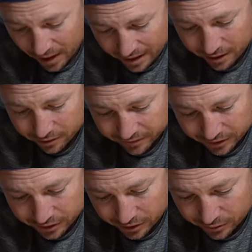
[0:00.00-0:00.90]
ran out of
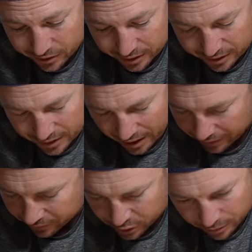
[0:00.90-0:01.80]
excuses.
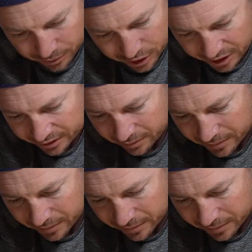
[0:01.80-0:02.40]
I've triple checked the